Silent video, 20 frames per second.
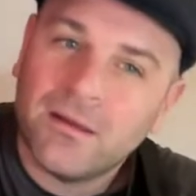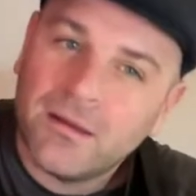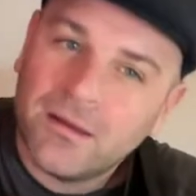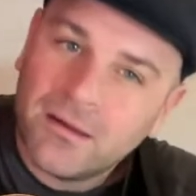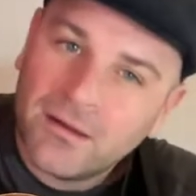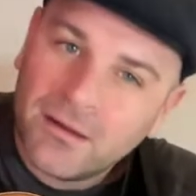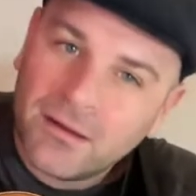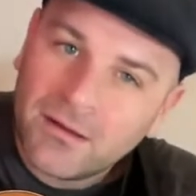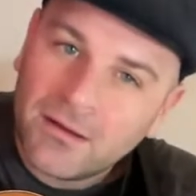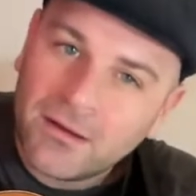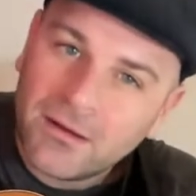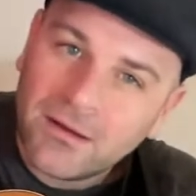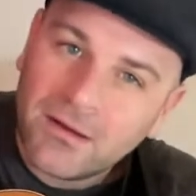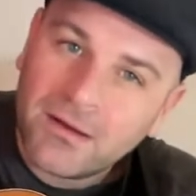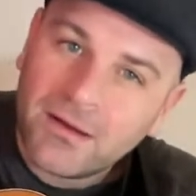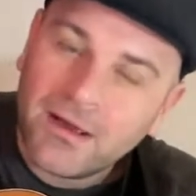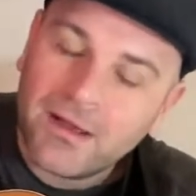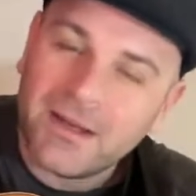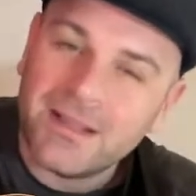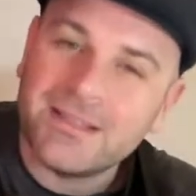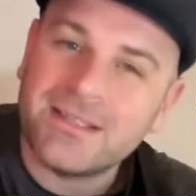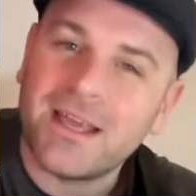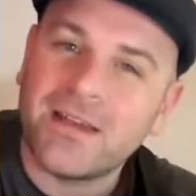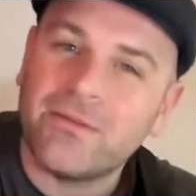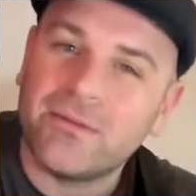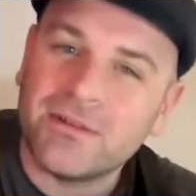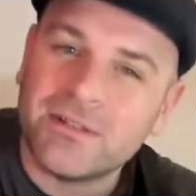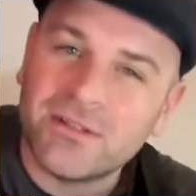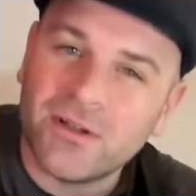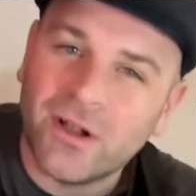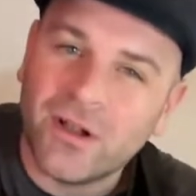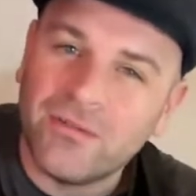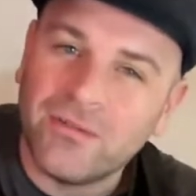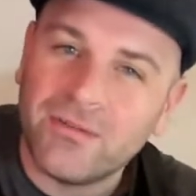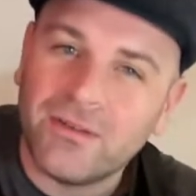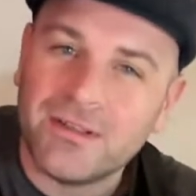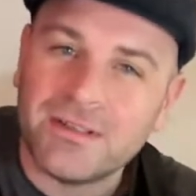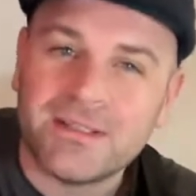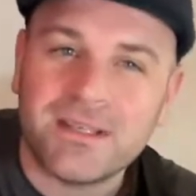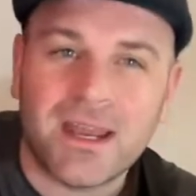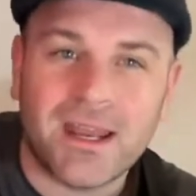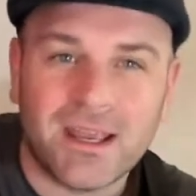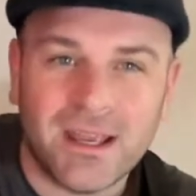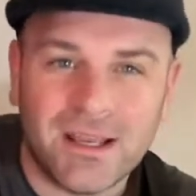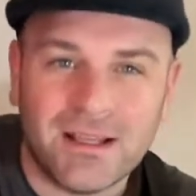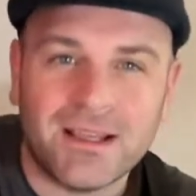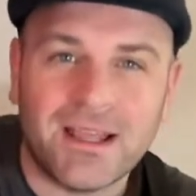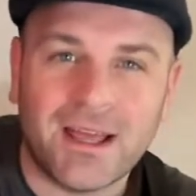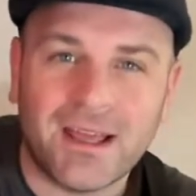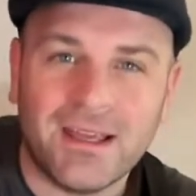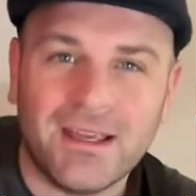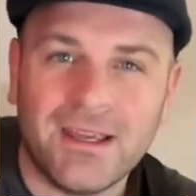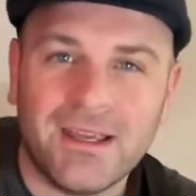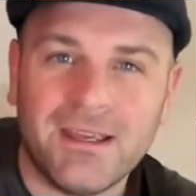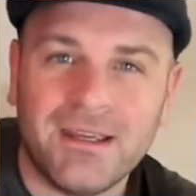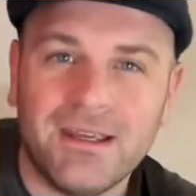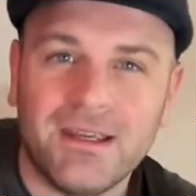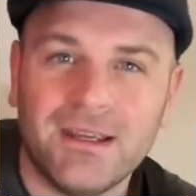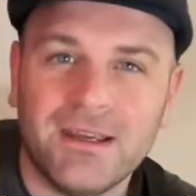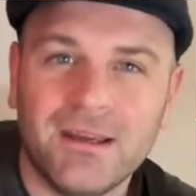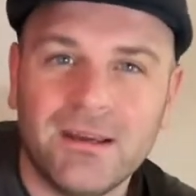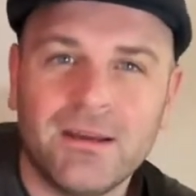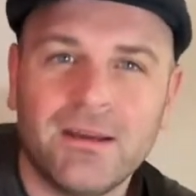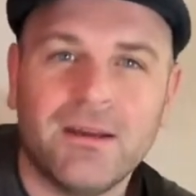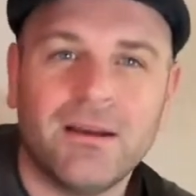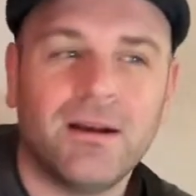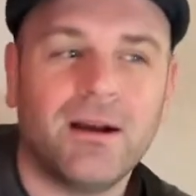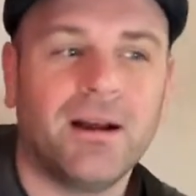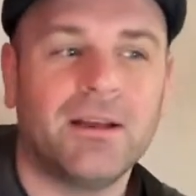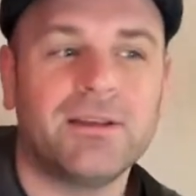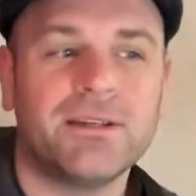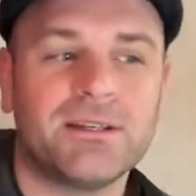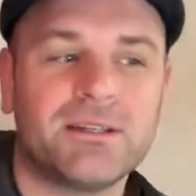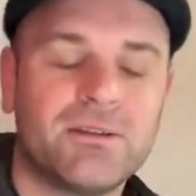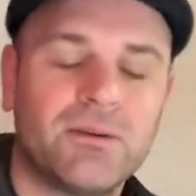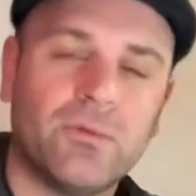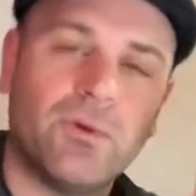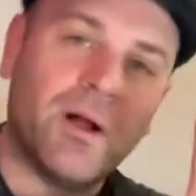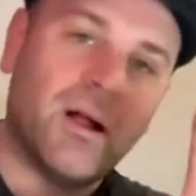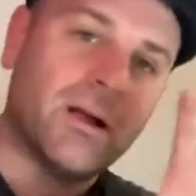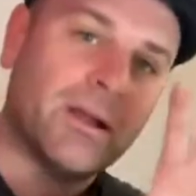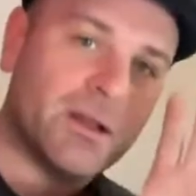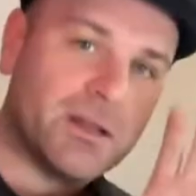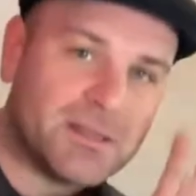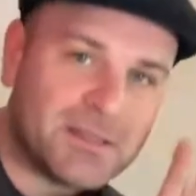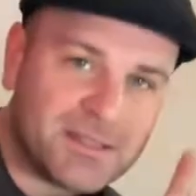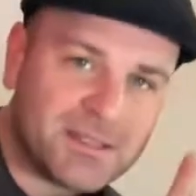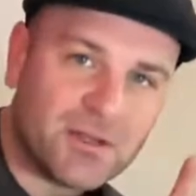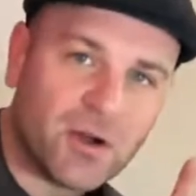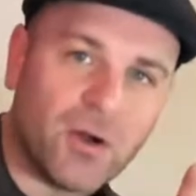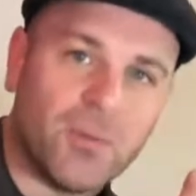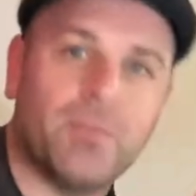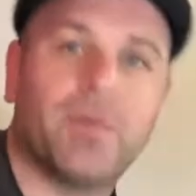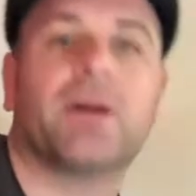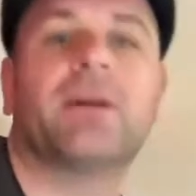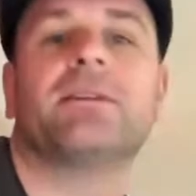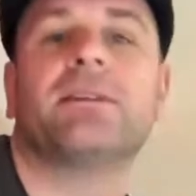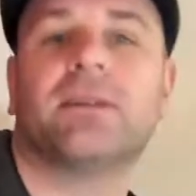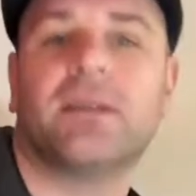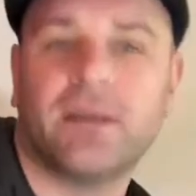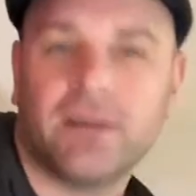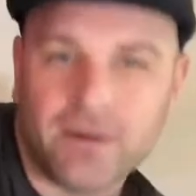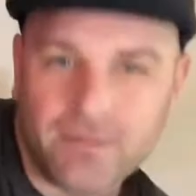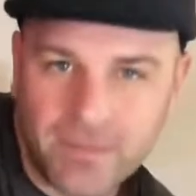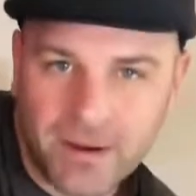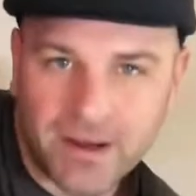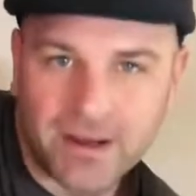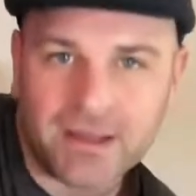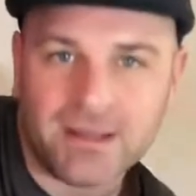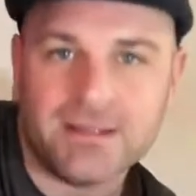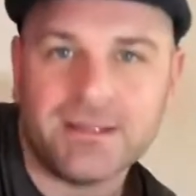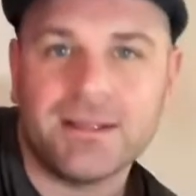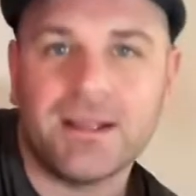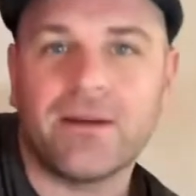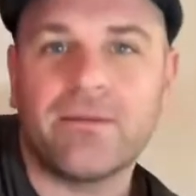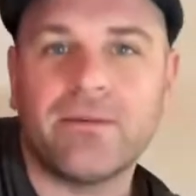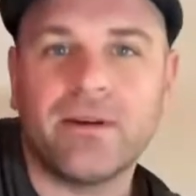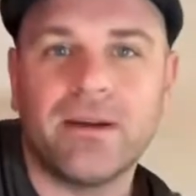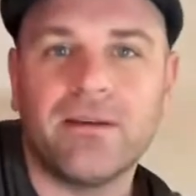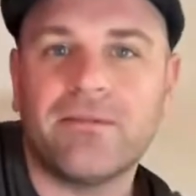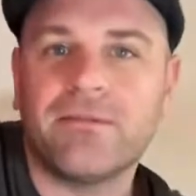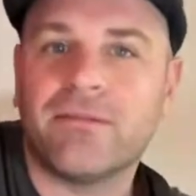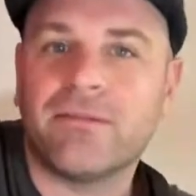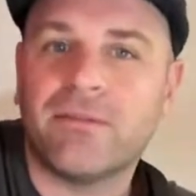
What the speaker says: And instead of hitting that E, I just thought, well, I'm going to stop because I'm going to go back into that riff.